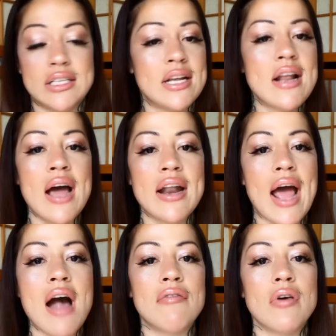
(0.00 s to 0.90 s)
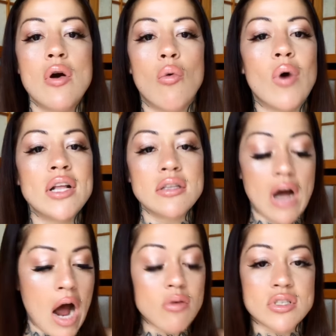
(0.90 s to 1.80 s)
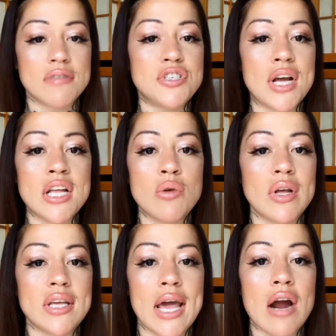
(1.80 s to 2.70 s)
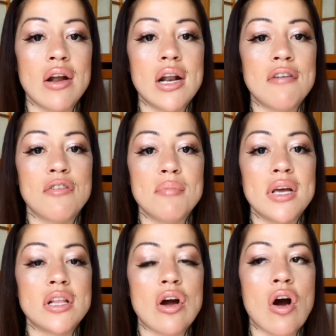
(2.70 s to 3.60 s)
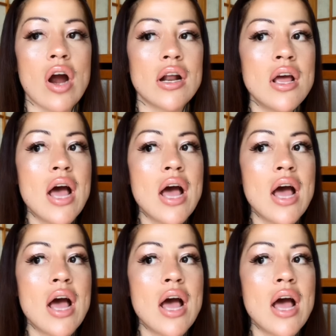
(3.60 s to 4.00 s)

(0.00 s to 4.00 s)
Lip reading: did not have 1 ounce of genuine care and love for me in their heart.